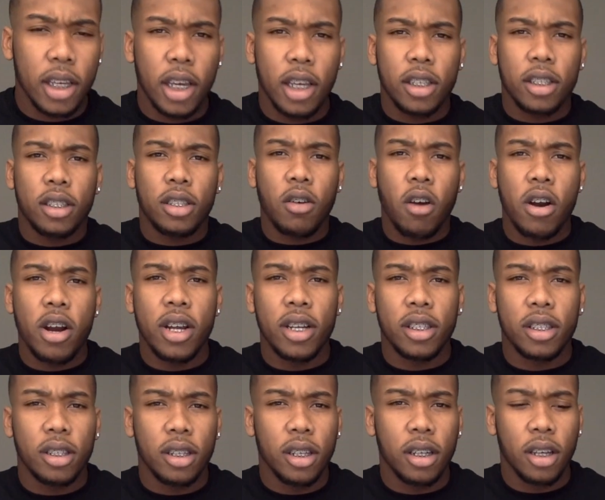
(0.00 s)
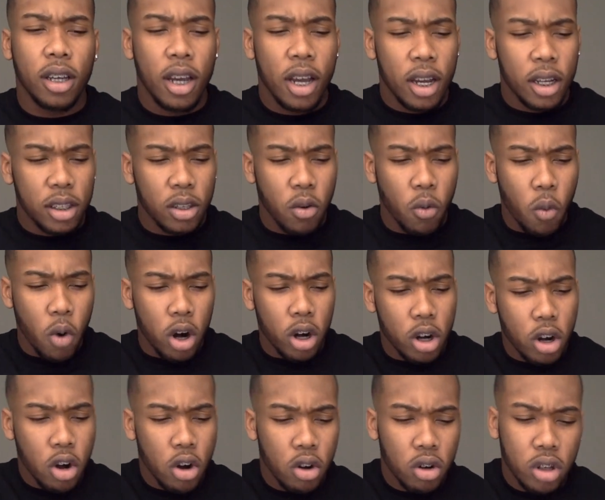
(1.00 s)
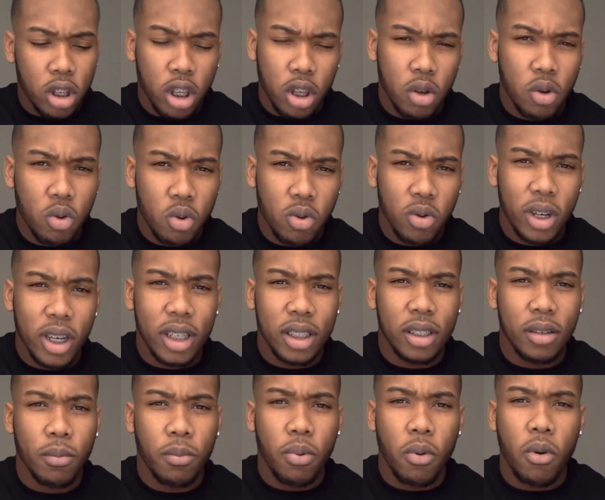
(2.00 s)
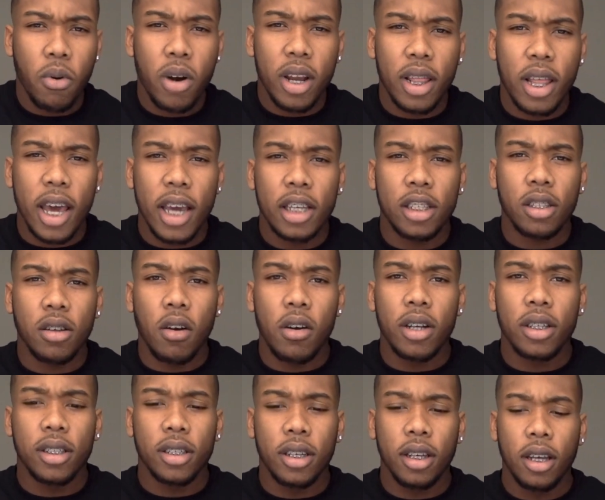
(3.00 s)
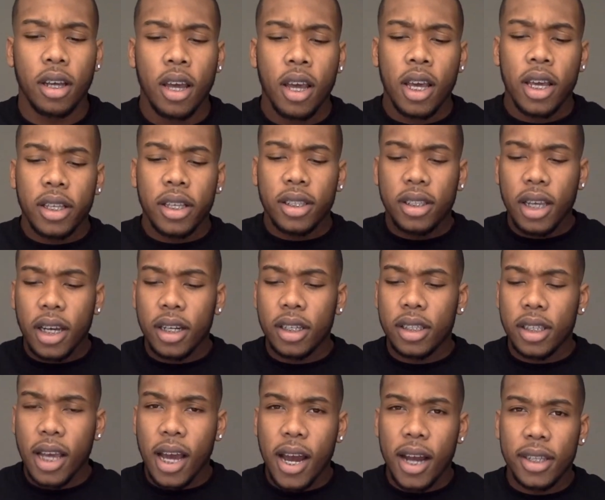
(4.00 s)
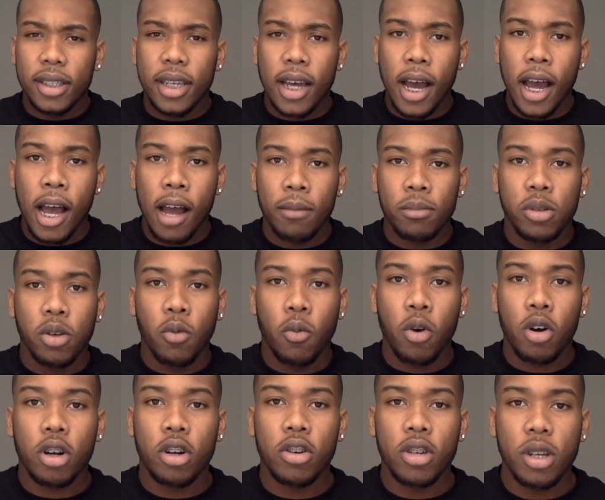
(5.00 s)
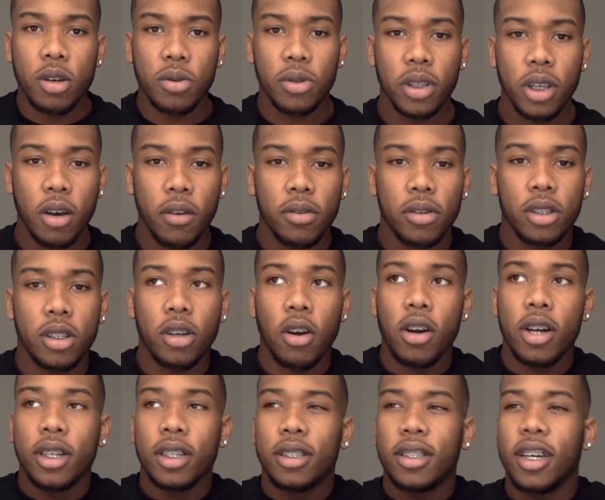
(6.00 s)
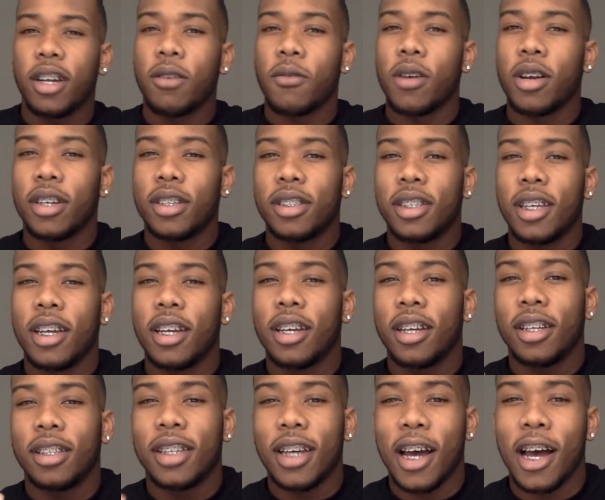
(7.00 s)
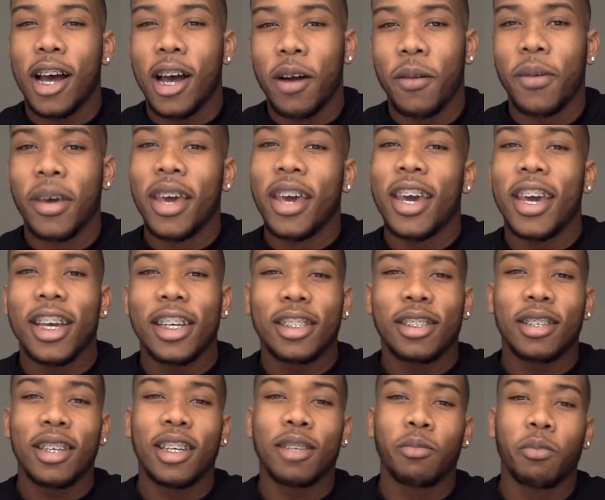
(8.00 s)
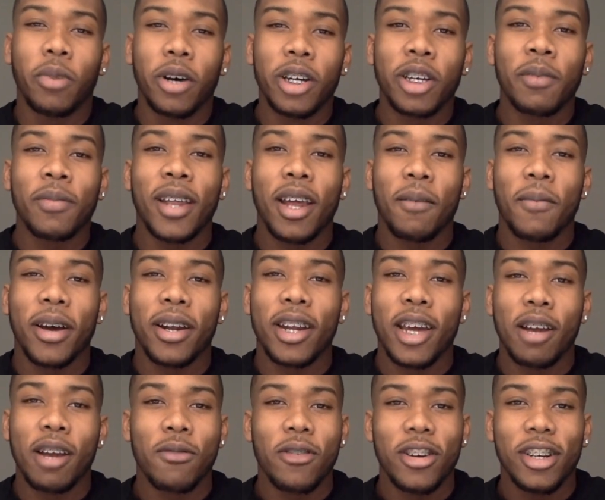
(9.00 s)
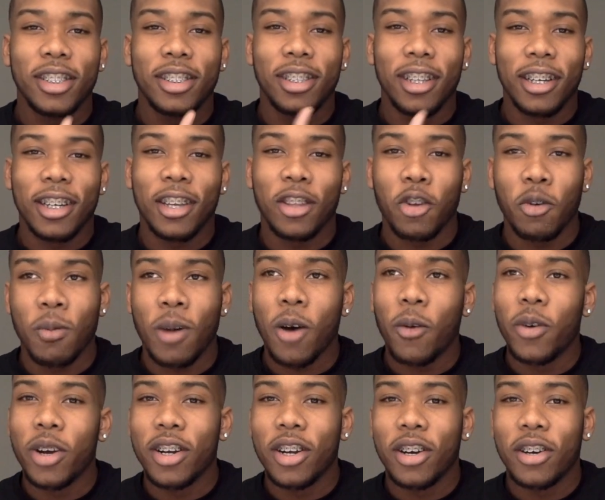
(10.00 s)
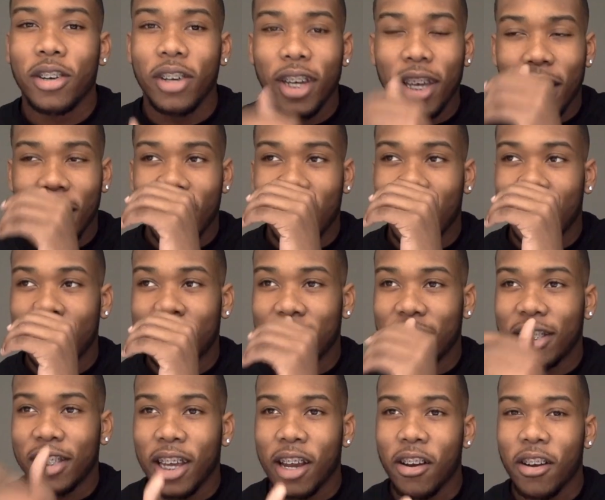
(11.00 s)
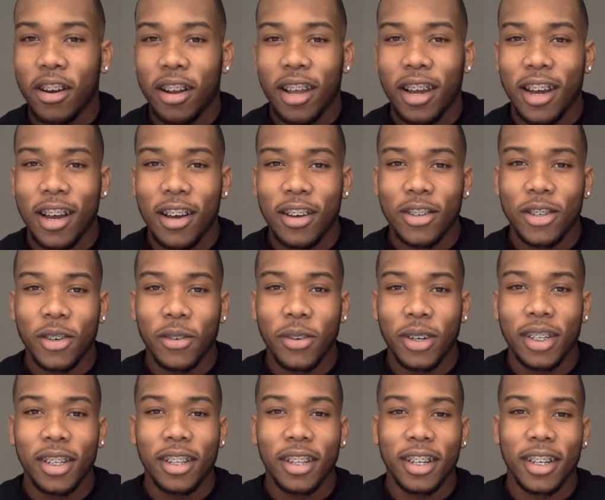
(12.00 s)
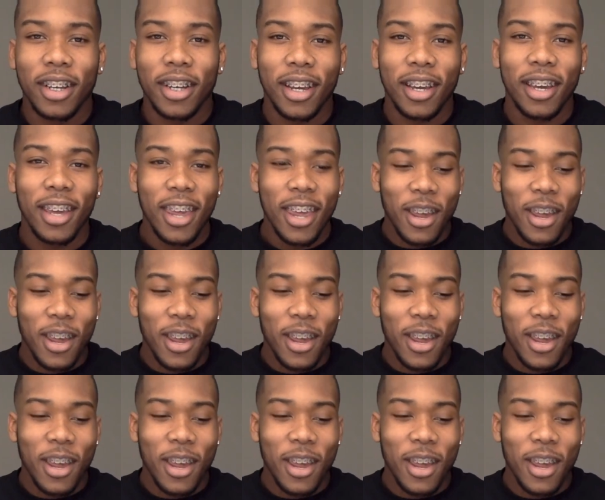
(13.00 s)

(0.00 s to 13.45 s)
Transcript: And starting to work on you is important. Like starting to set aside time to work on yourself. Starting to set time is bugging me that my neighbor is looking through my window and he just staring like I don't know what he's looking at.